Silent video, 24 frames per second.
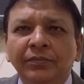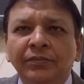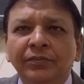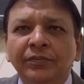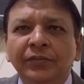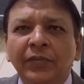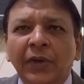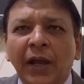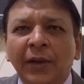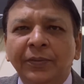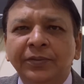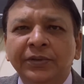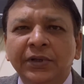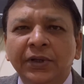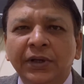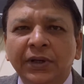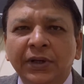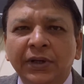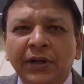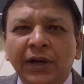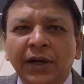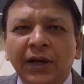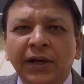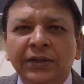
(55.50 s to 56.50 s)
abstract
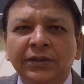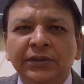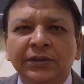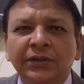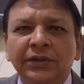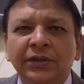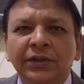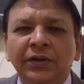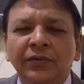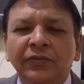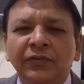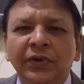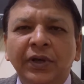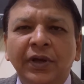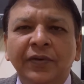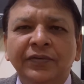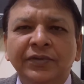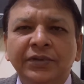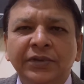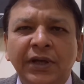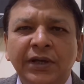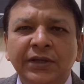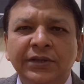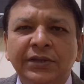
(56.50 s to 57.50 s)
class, we have
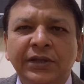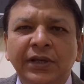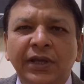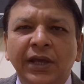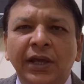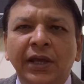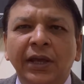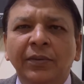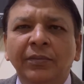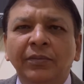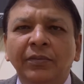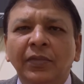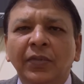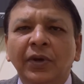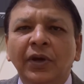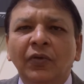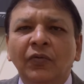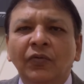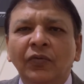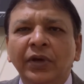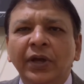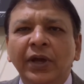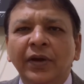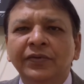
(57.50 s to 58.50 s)
chess game,
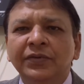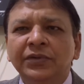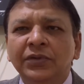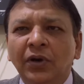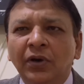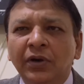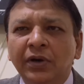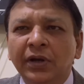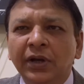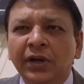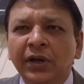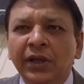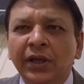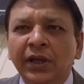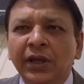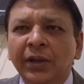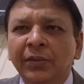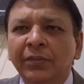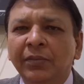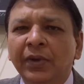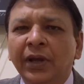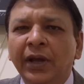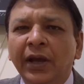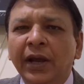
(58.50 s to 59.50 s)
we have soccer
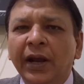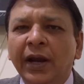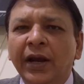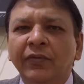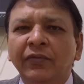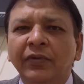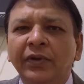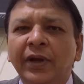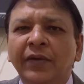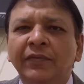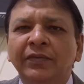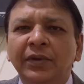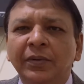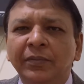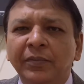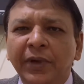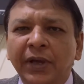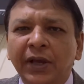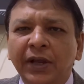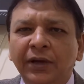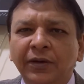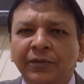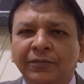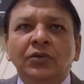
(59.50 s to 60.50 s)
game, and we have the
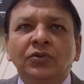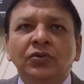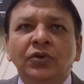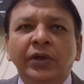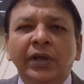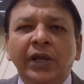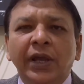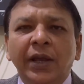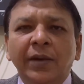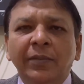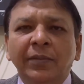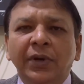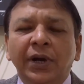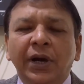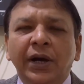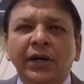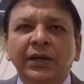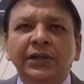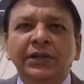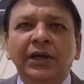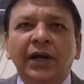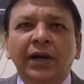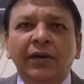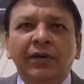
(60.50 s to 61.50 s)
main. So
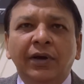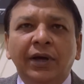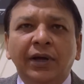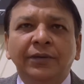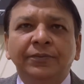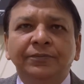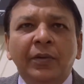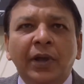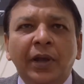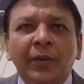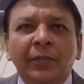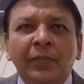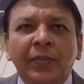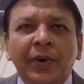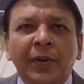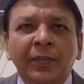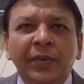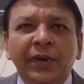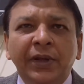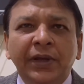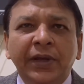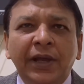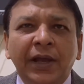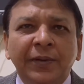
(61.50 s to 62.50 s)
game.java,
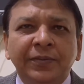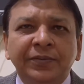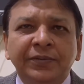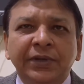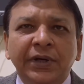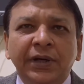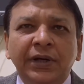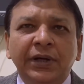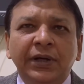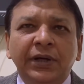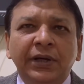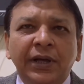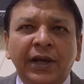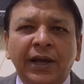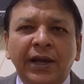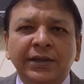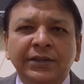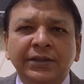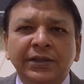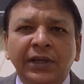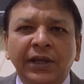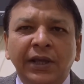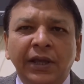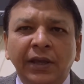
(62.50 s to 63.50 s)
public abstract class
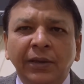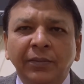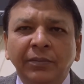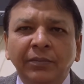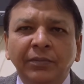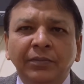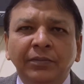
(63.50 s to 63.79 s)
game,